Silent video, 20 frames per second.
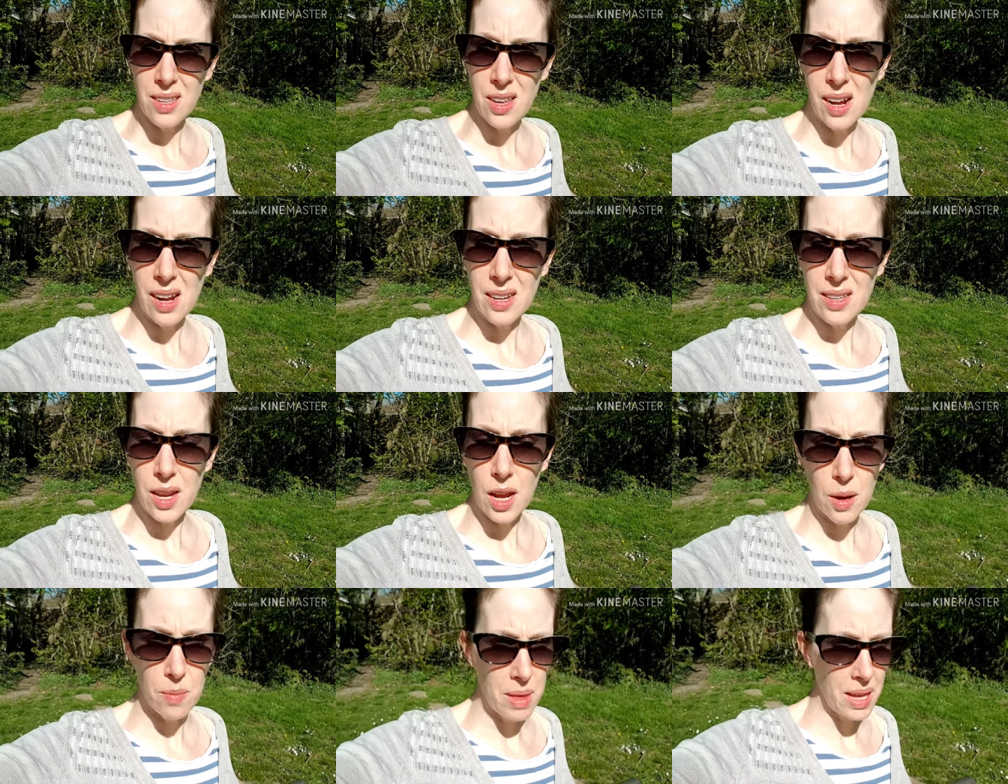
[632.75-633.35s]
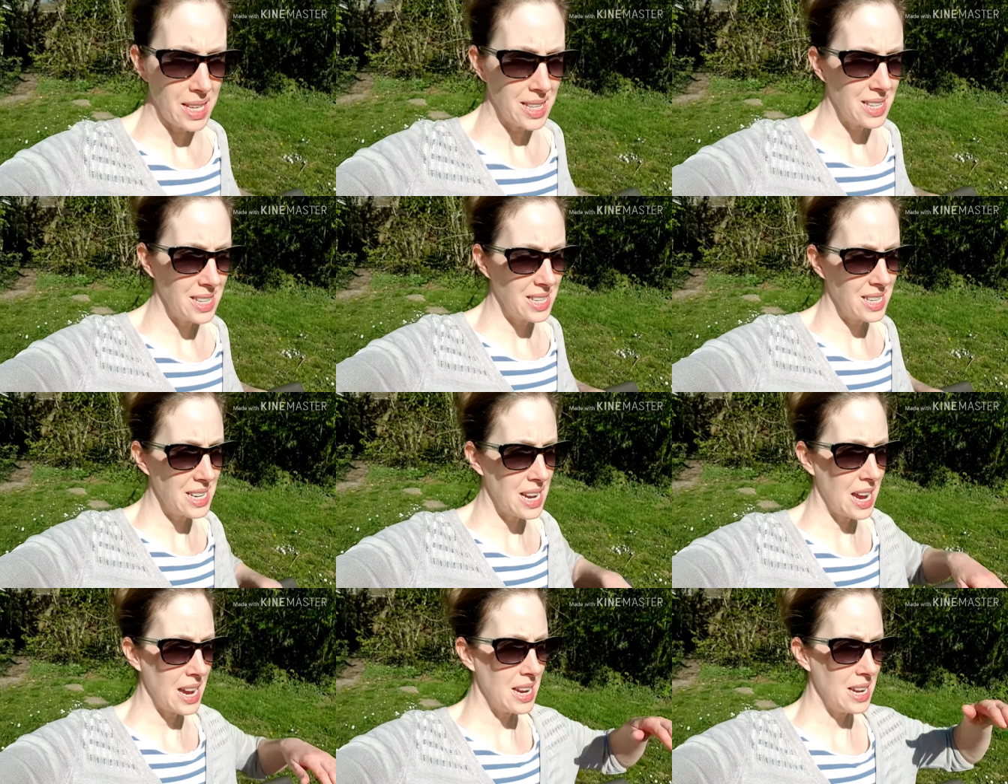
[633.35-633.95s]
so let's hope that
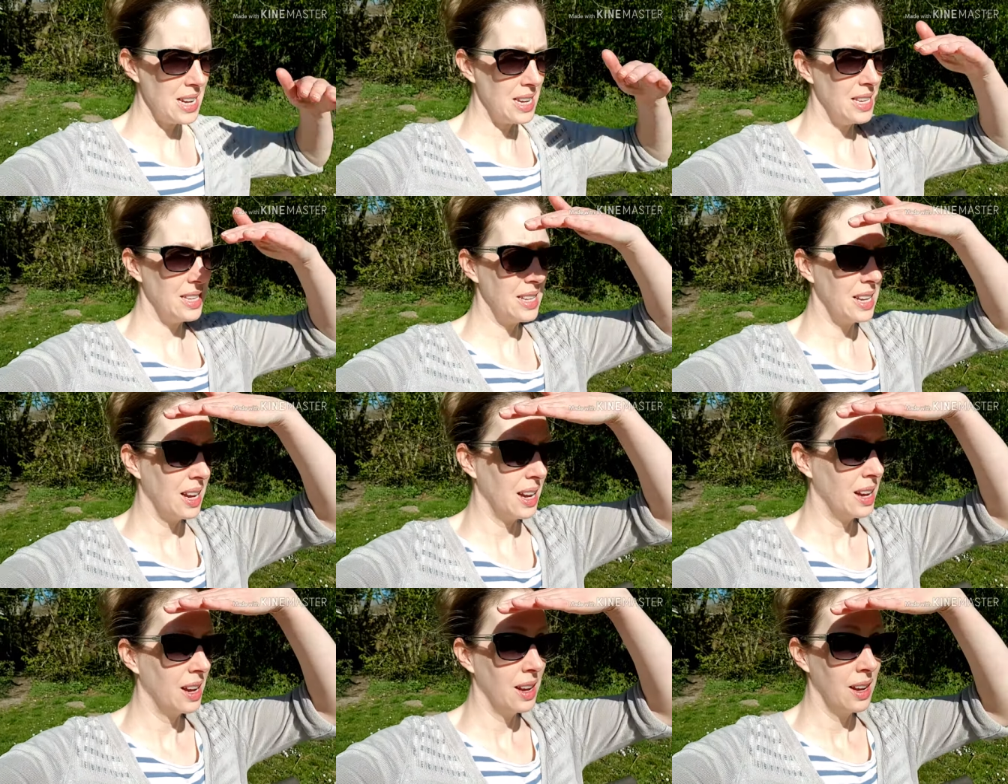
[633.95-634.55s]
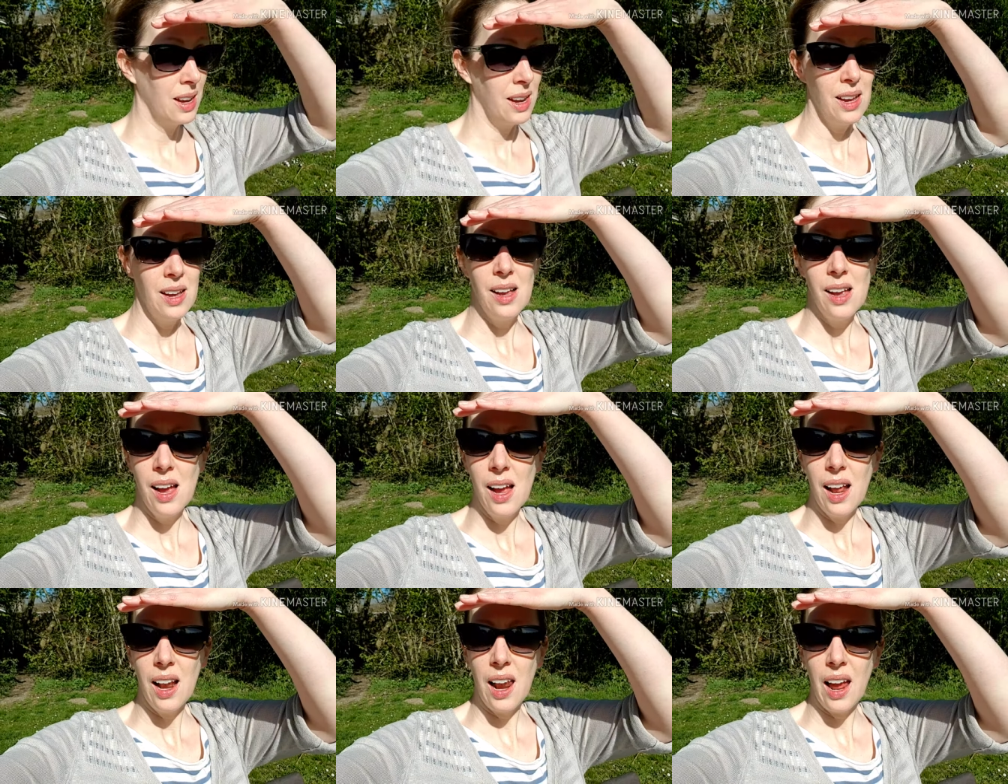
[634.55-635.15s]
stays
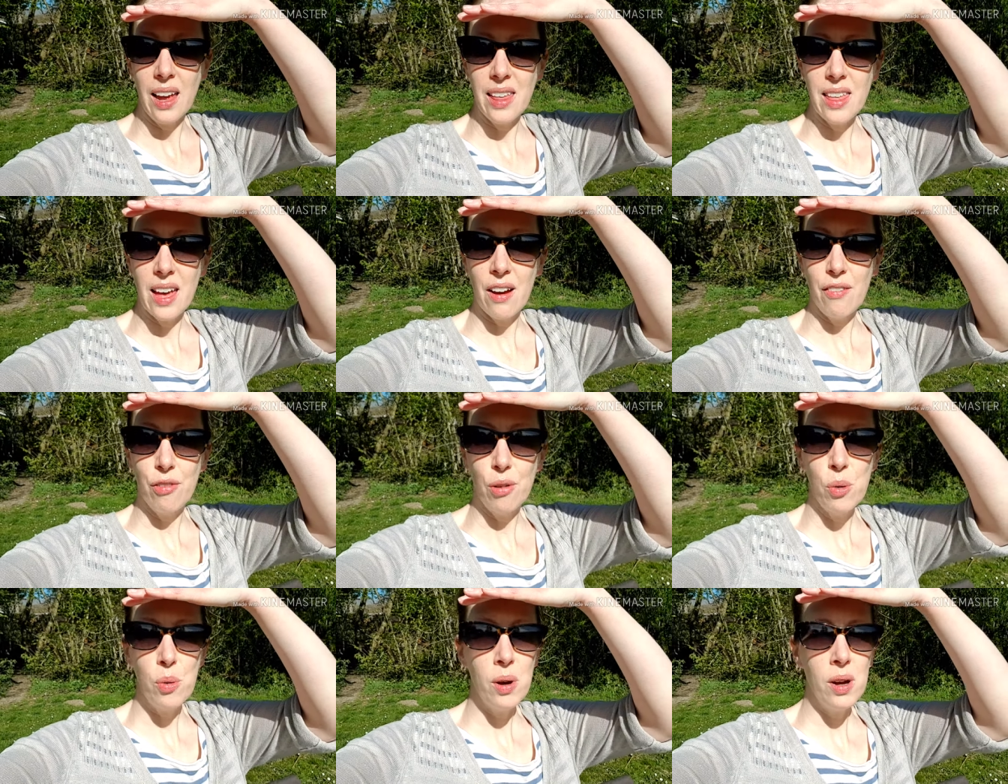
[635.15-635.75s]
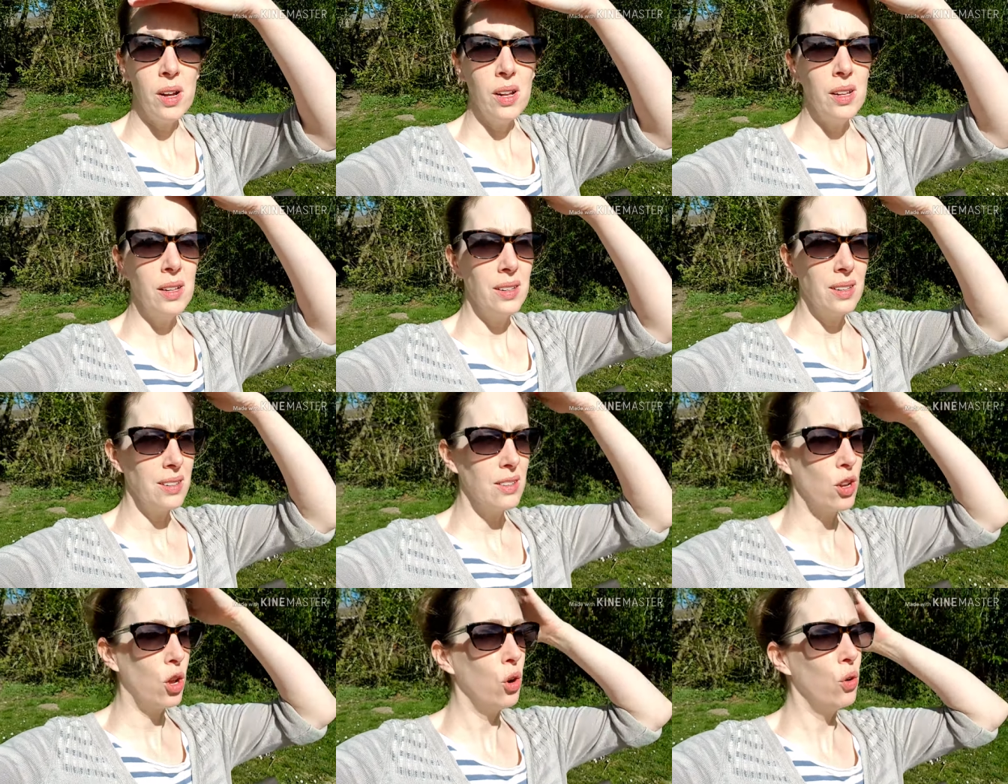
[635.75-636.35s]
like that for a while.
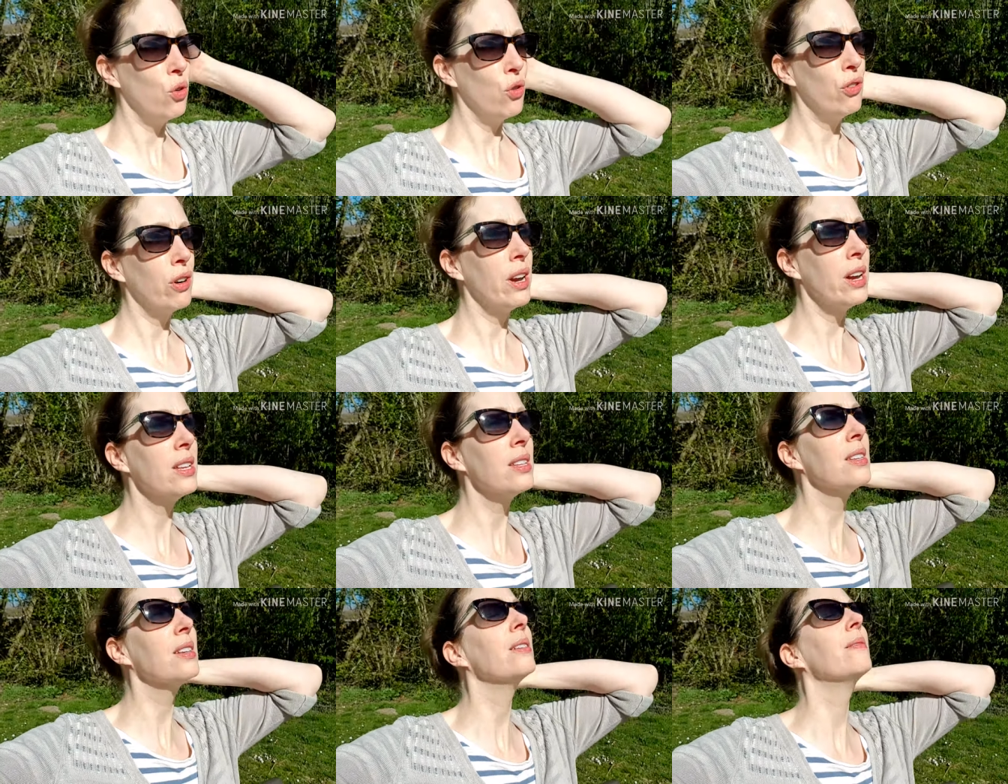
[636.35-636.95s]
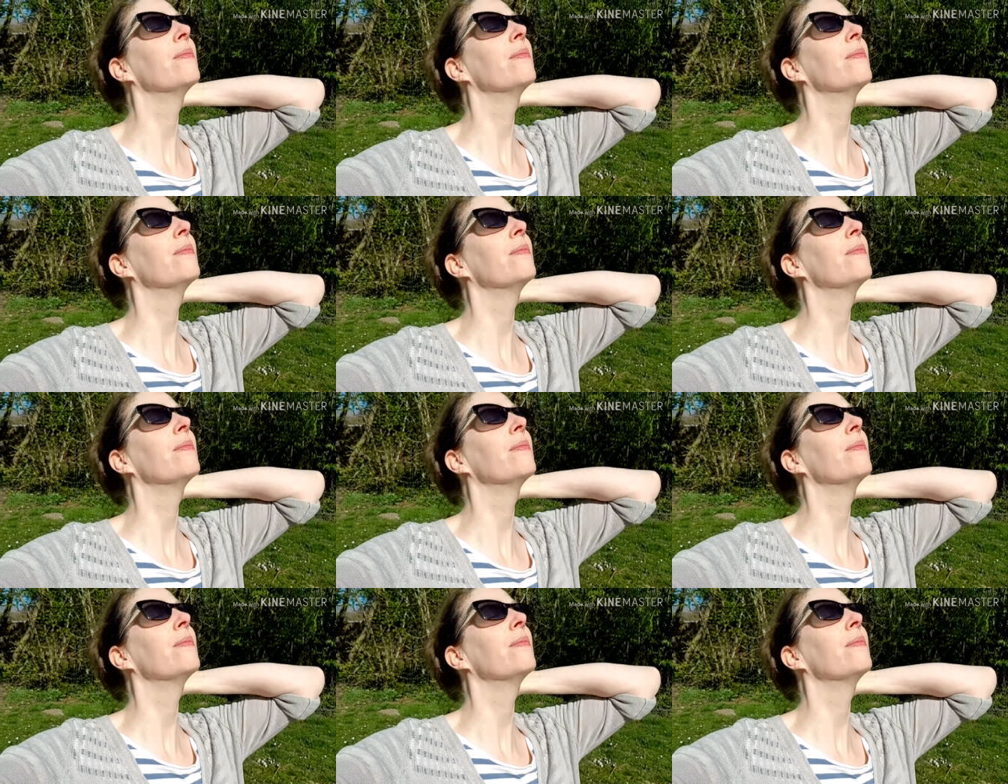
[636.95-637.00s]
It's glorious.